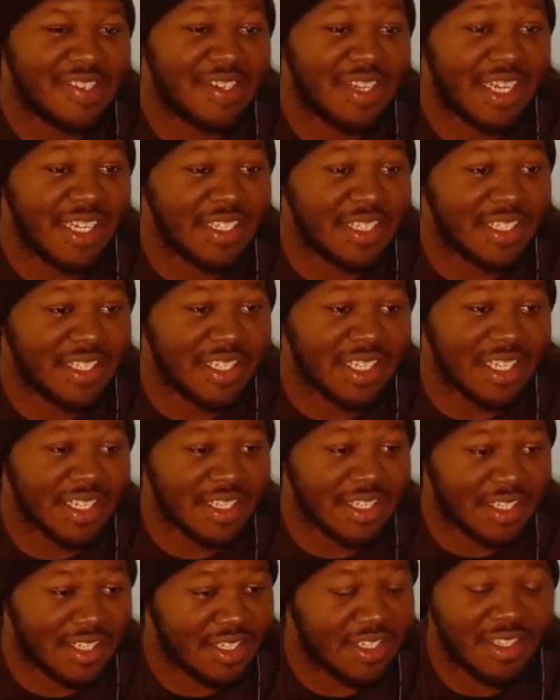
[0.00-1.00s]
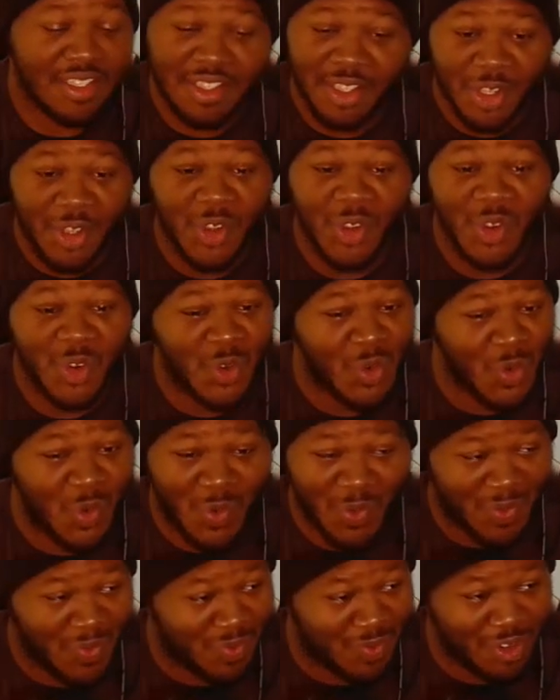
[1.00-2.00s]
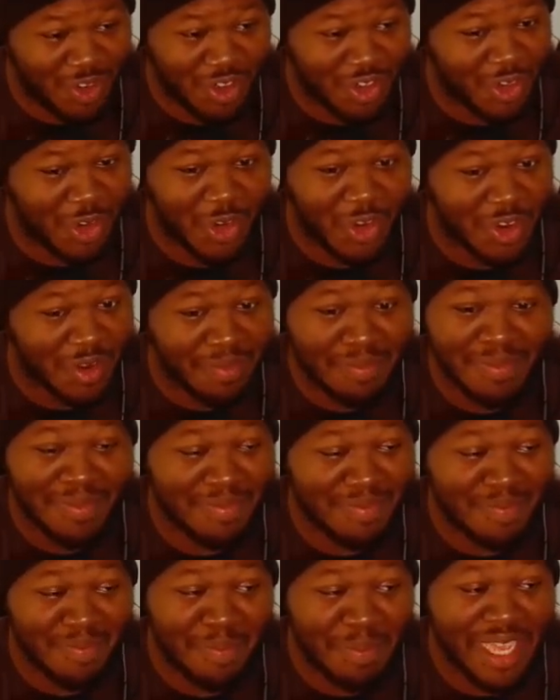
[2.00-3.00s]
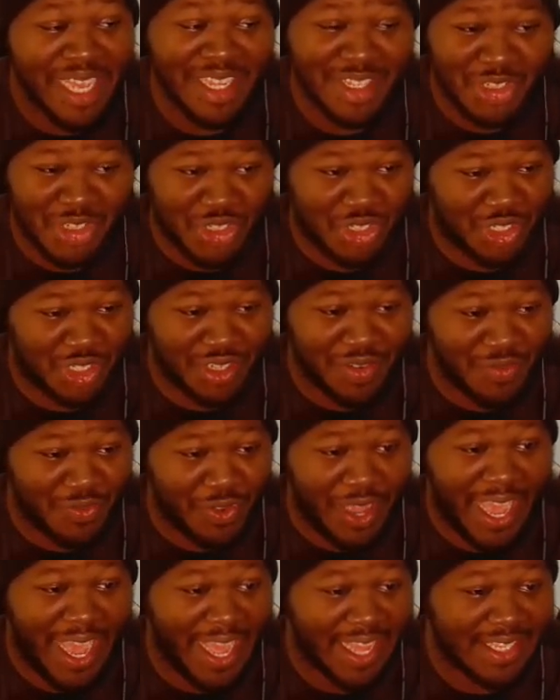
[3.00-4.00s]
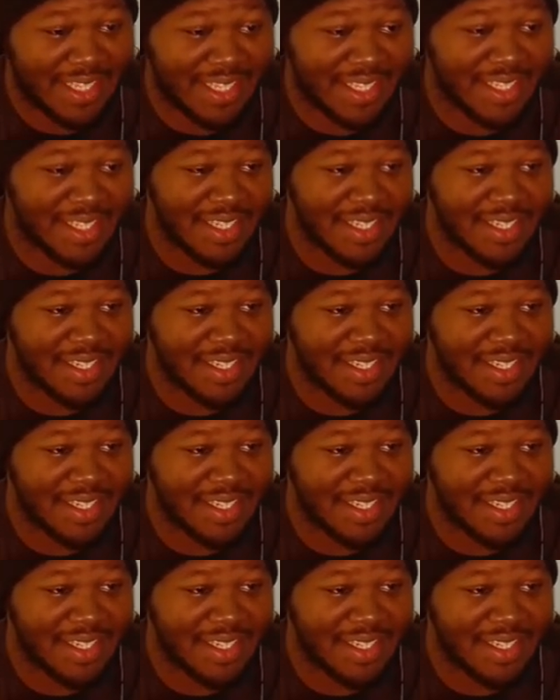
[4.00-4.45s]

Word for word: Nice six. You, you're a bitch, in fact.